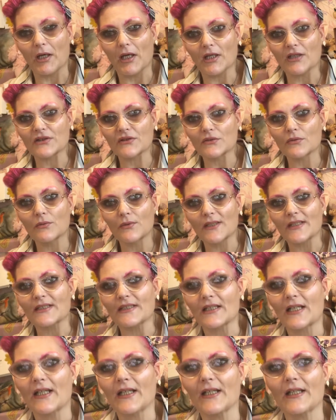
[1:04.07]
Parcel
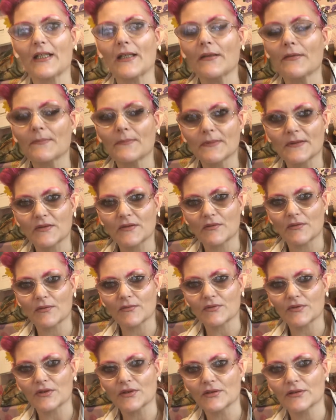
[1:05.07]
is a
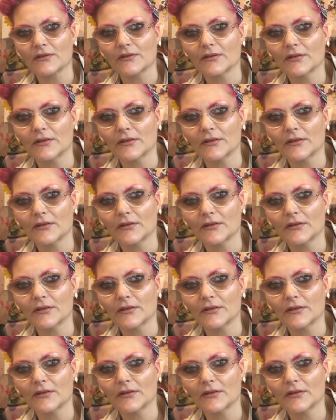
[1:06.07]
subscription